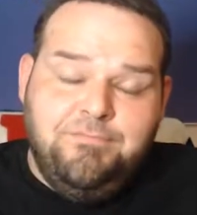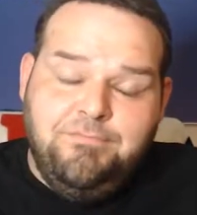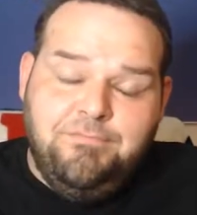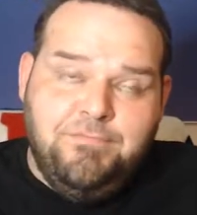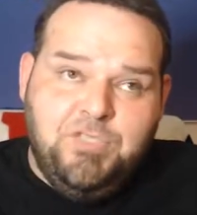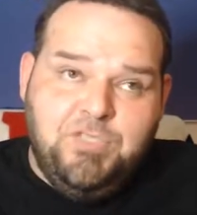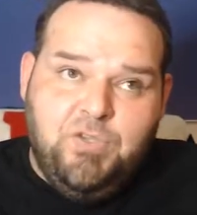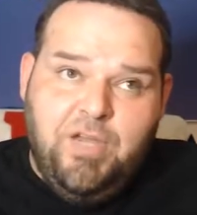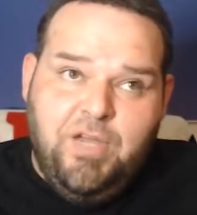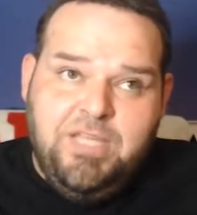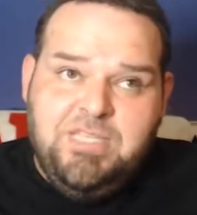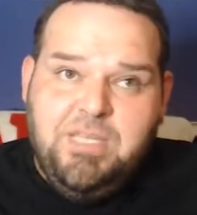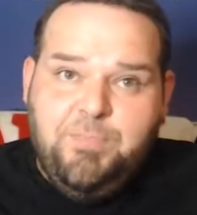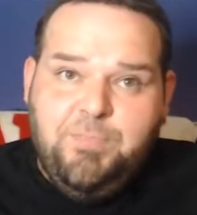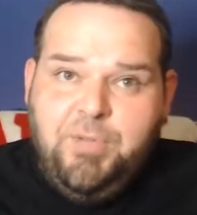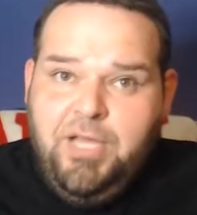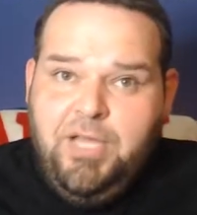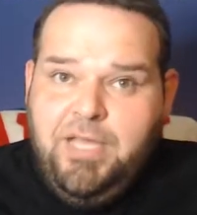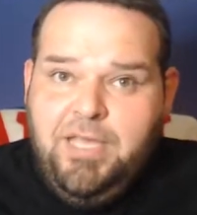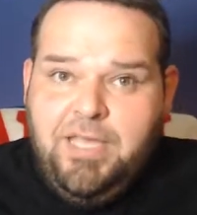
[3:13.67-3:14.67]
crazy
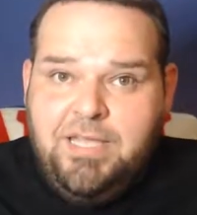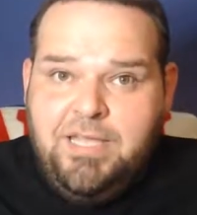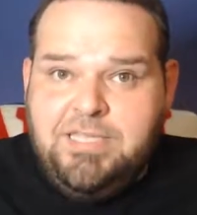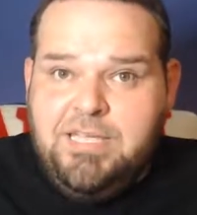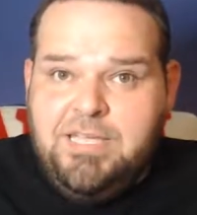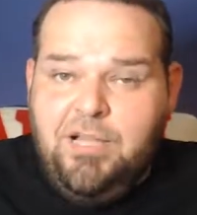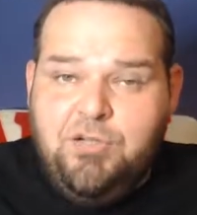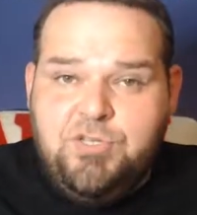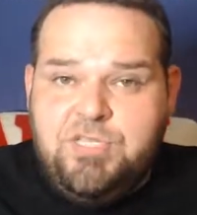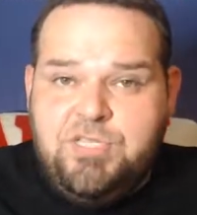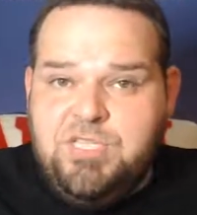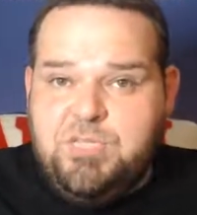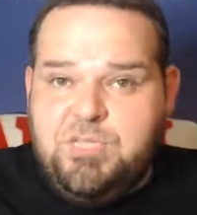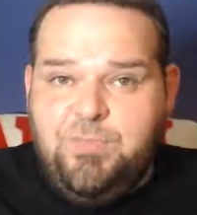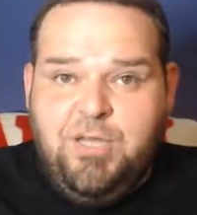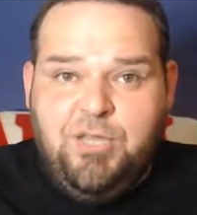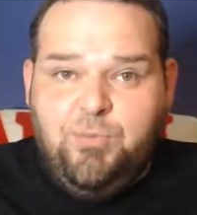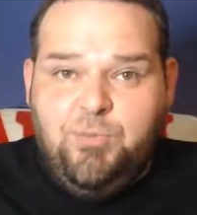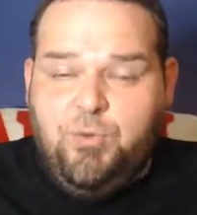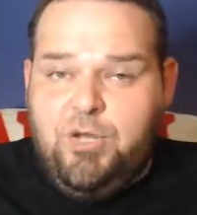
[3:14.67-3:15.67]
play against Ellerson
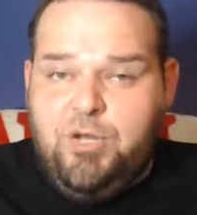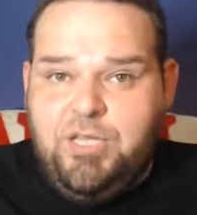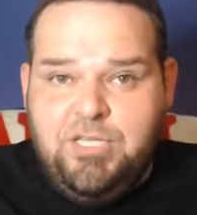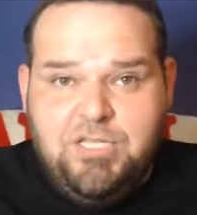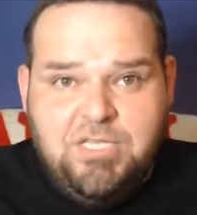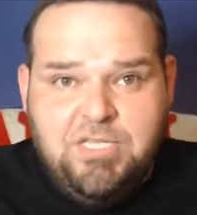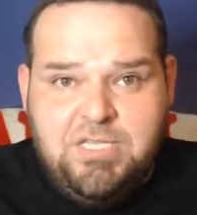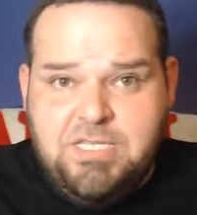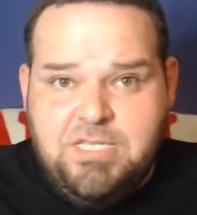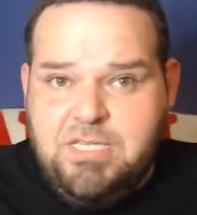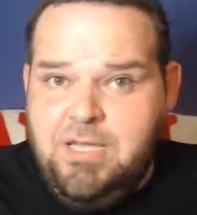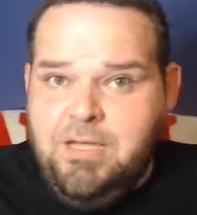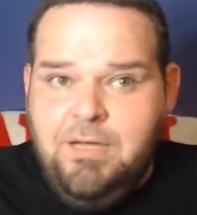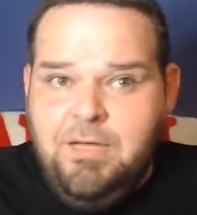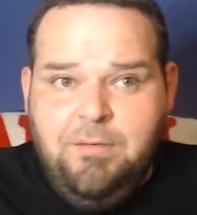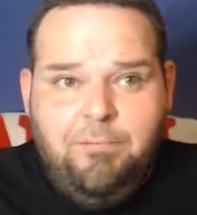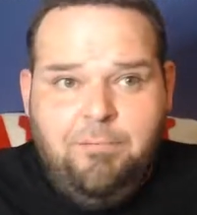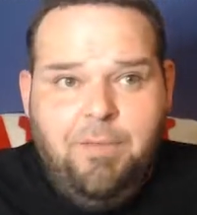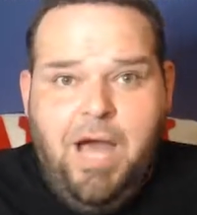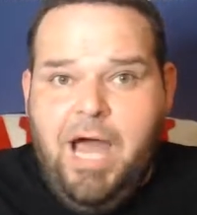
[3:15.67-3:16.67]
Smith where he just
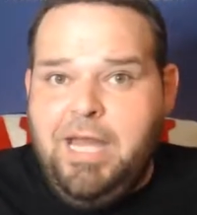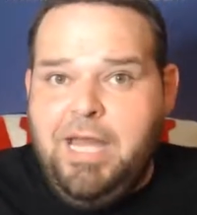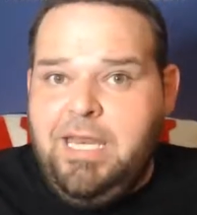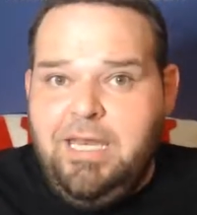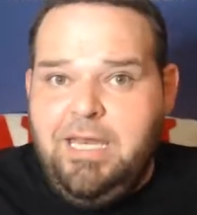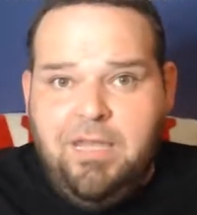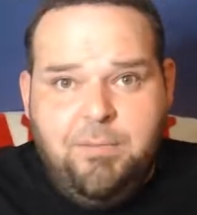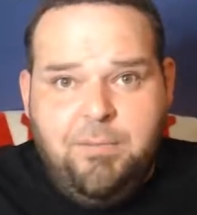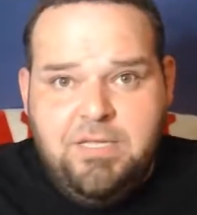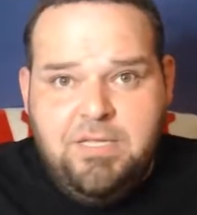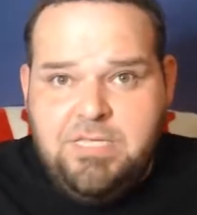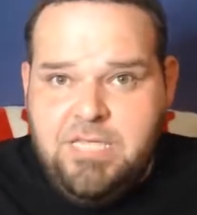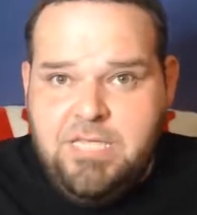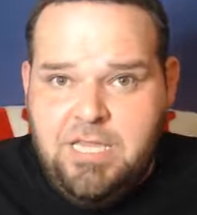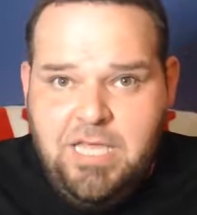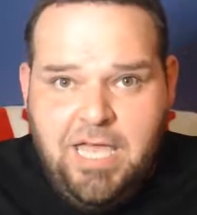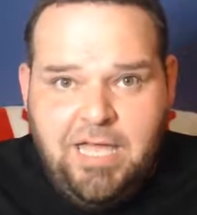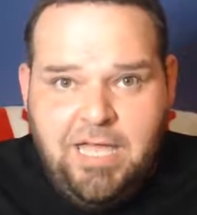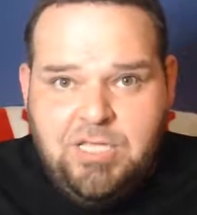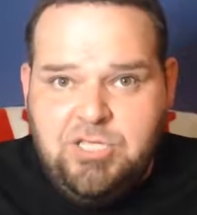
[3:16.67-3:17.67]
bodied him into
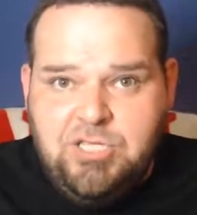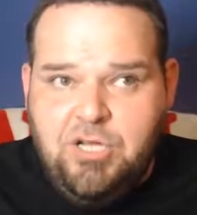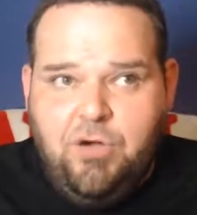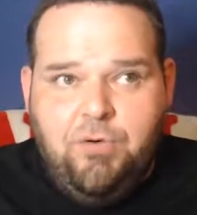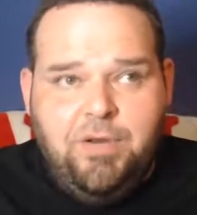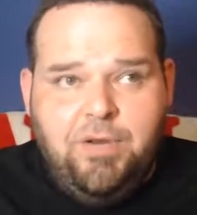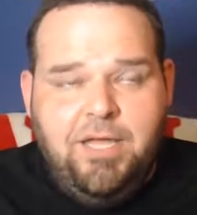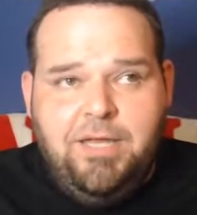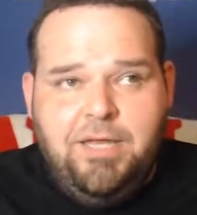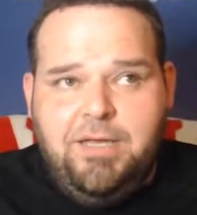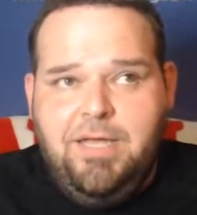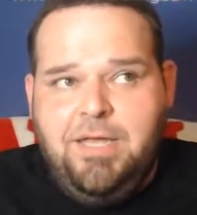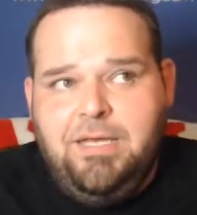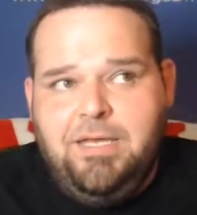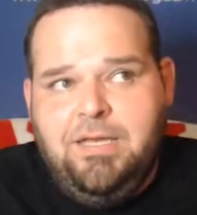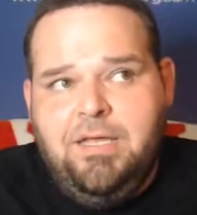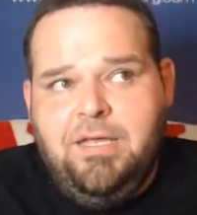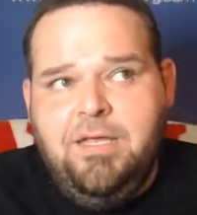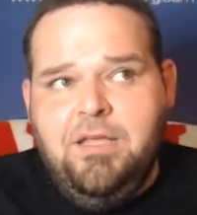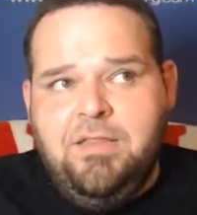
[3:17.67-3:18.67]
the end zone,
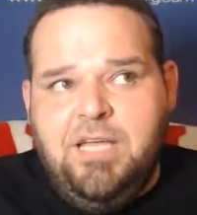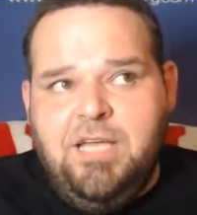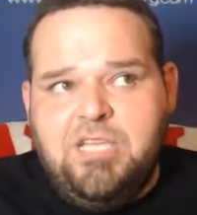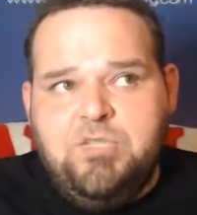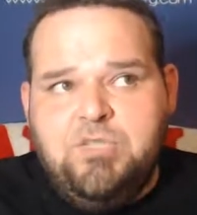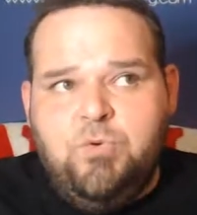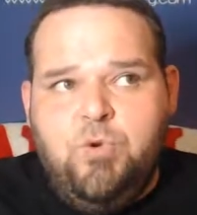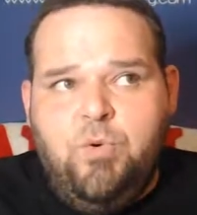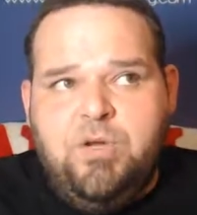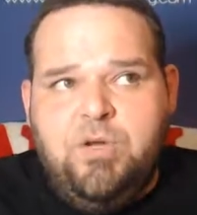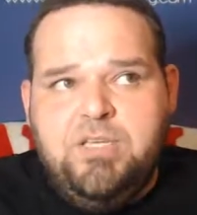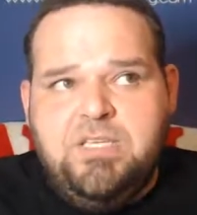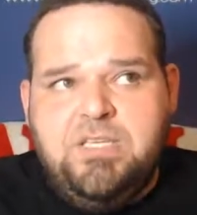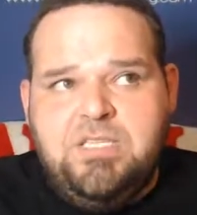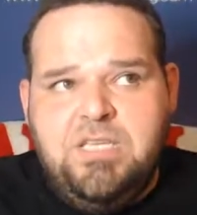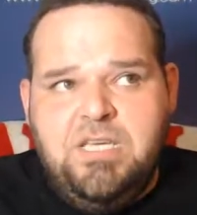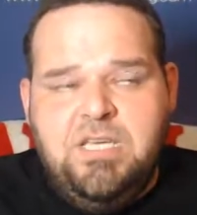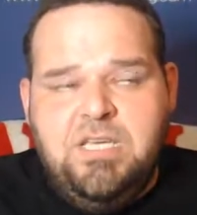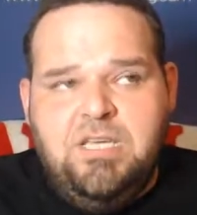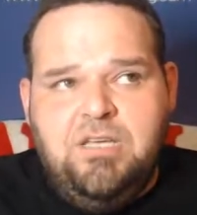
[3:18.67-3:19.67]
and that's what we want to
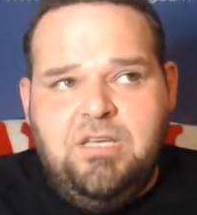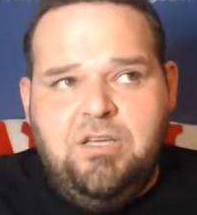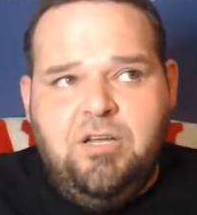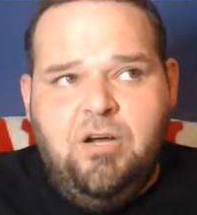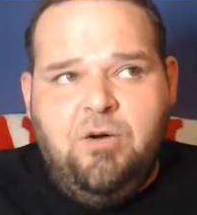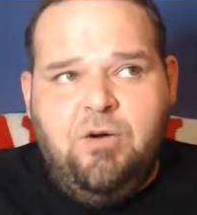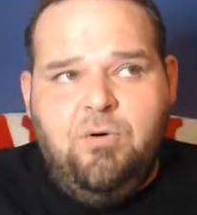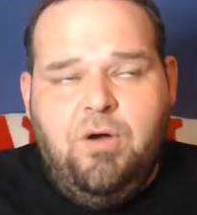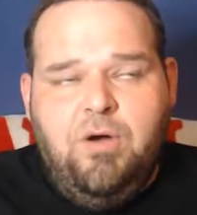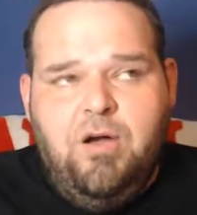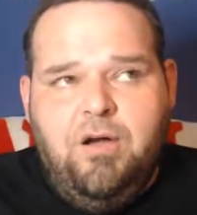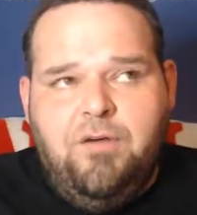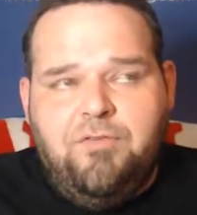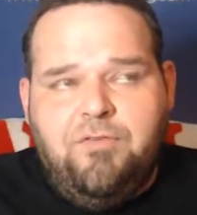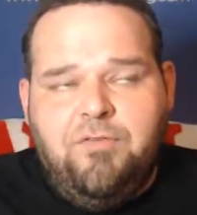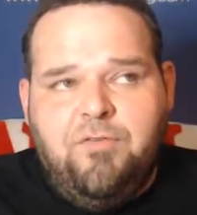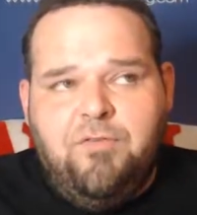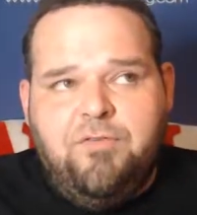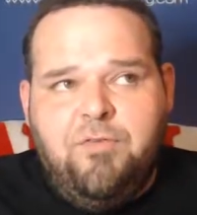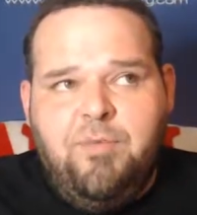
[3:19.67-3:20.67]
see,
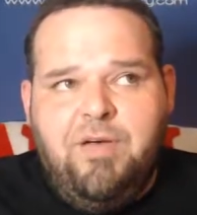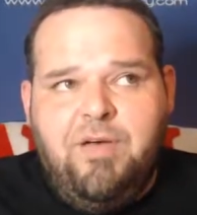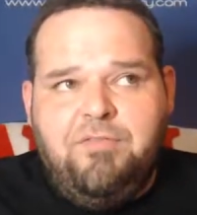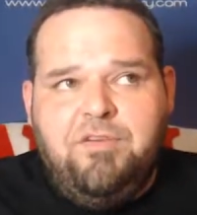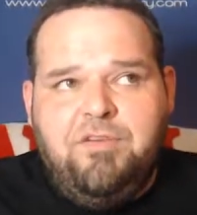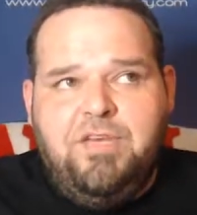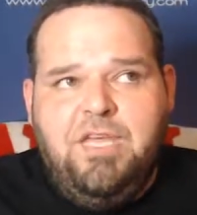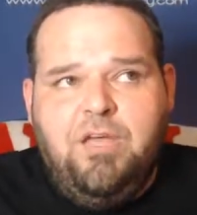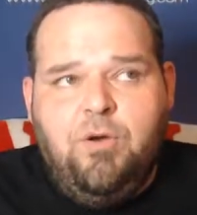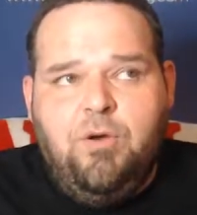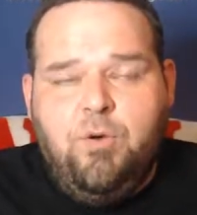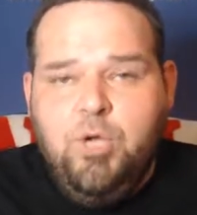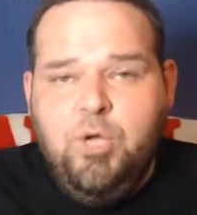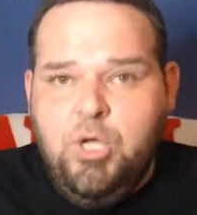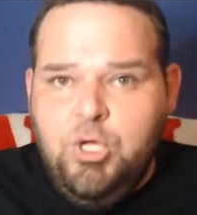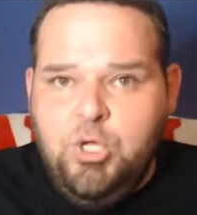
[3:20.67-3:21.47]
from Evan Neal.